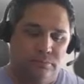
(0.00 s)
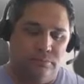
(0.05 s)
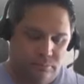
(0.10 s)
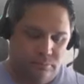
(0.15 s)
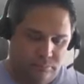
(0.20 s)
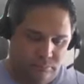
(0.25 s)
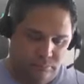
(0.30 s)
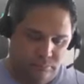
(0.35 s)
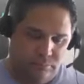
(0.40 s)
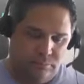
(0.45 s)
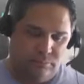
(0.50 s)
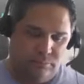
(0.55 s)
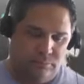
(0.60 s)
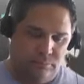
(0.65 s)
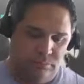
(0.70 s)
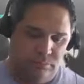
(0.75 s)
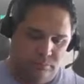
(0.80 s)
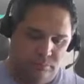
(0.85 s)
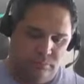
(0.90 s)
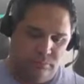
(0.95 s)

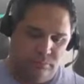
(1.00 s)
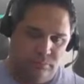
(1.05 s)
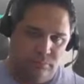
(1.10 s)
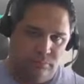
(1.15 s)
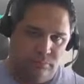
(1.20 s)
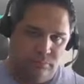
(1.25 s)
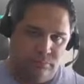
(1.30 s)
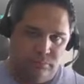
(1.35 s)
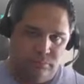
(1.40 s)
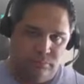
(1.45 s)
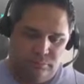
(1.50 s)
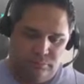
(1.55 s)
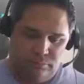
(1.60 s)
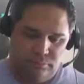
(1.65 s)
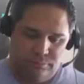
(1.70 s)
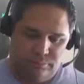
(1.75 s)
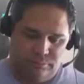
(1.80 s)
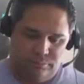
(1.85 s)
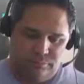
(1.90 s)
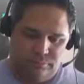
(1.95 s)

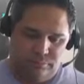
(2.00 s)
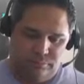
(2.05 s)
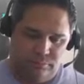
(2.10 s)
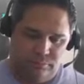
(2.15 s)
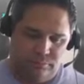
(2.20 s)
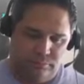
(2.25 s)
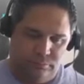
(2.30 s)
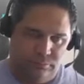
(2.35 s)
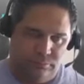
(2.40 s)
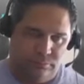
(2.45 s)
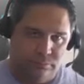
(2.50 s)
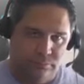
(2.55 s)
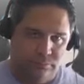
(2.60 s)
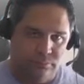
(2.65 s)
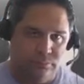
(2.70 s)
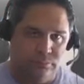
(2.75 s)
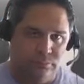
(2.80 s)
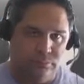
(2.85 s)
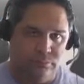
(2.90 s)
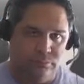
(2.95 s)

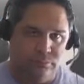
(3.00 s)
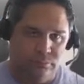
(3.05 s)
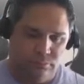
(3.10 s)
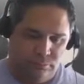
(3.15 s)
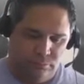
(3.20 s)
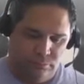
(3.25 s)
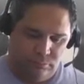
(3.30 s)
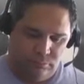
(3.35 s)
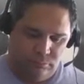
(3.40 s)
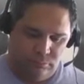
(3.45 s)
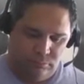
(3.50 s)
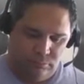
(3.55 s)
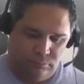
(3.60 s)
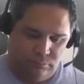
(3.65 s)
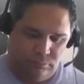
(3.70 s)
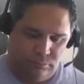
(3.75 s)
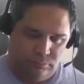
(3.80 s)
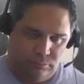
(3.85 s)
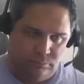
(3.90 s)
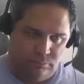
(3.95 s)

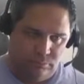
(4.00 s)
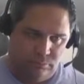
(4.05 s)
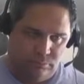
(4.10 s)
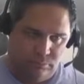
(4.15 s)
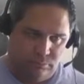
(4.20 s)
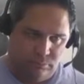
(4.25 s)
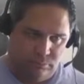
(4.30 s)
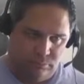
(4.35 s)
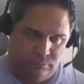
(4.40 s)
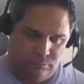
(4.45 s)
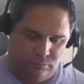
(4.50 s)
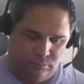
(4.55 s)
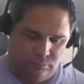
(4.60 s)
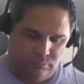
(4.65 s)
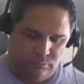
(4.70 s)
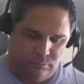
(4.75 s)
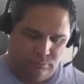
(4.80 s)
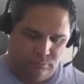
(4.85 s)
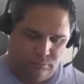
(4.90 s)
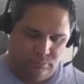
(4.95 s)

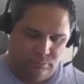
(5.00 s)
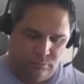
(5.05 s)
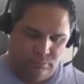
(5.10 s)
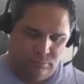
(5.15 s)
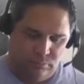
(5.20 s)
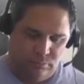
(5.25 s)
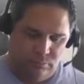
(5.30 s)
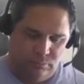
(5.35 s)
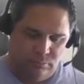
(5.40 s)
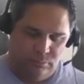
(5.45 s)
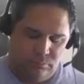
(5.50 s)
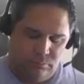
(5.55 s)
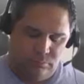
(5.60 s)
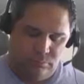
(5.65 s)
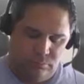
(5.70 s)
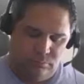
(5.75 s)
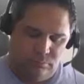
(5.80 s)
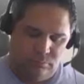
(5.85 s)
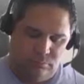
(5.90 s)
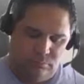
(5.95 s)

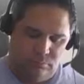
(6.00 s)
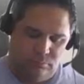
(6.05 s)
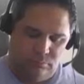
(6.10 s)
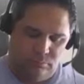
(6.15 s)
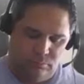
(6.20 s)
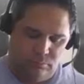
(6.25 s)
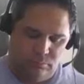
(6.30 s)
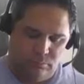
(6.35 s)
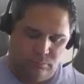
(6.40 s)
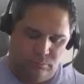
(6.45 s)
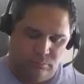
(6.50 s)
This person isn't speaking.